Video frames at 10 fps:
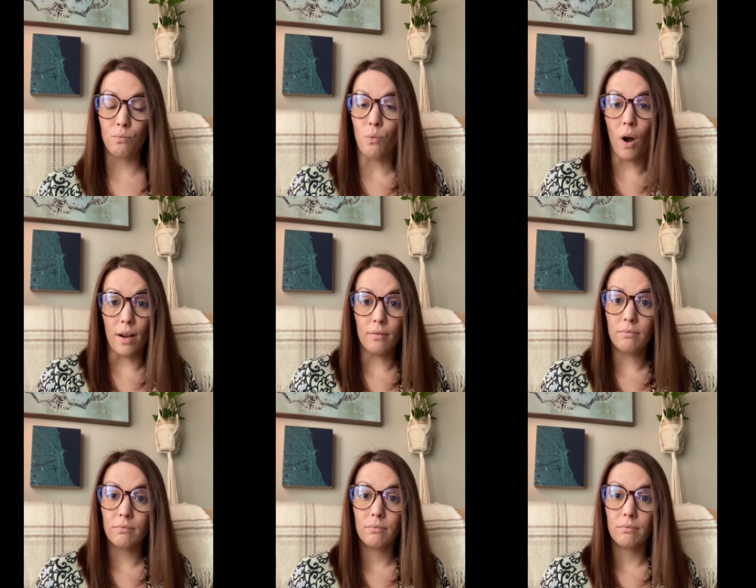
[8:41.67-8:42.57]
one
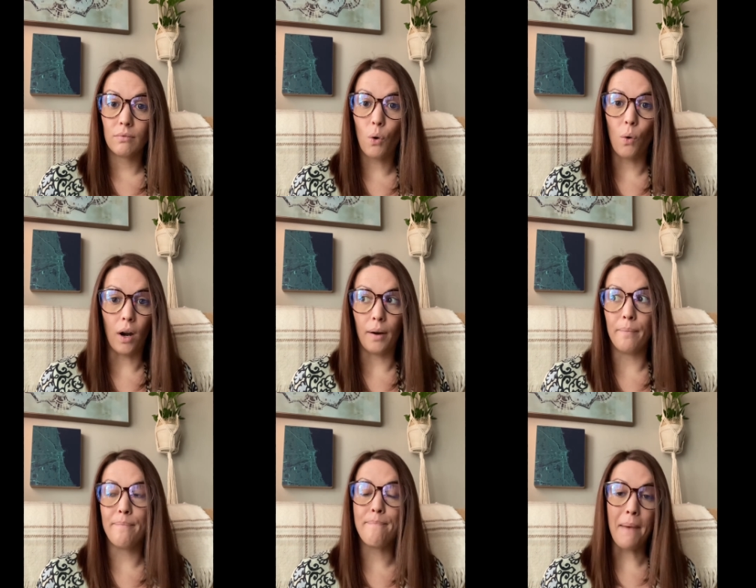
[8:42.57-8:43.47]
or
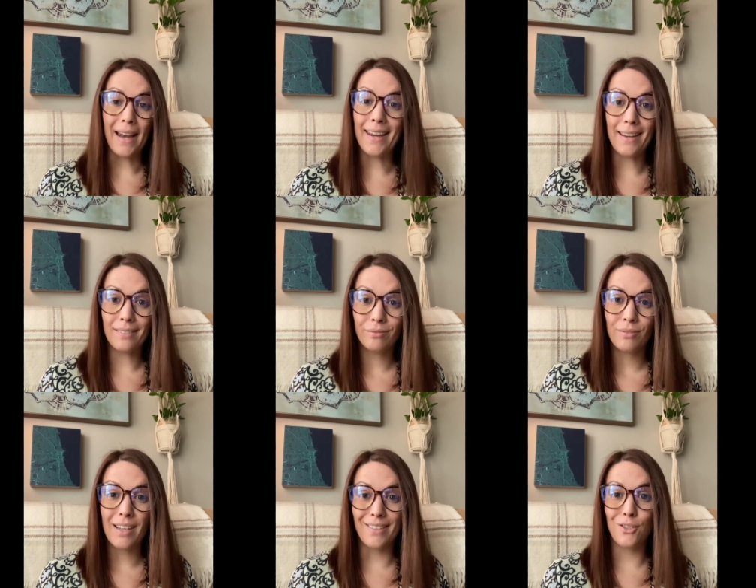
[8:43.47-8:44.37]
many
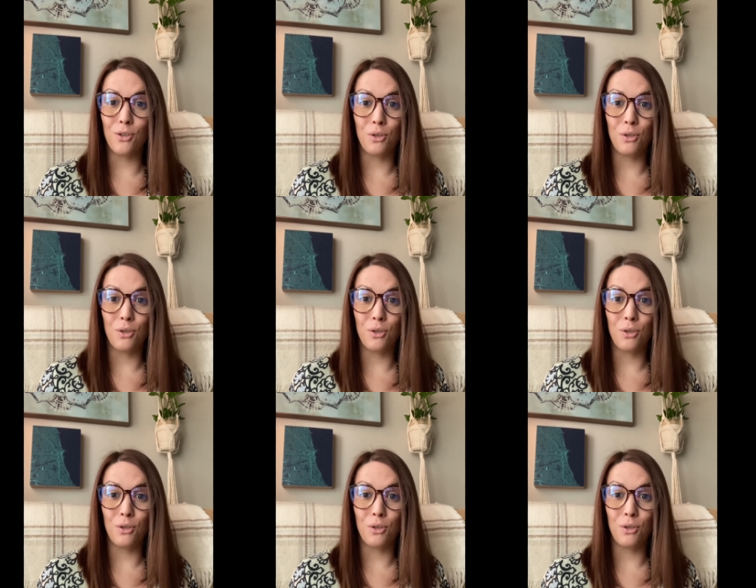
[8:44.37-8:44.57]
is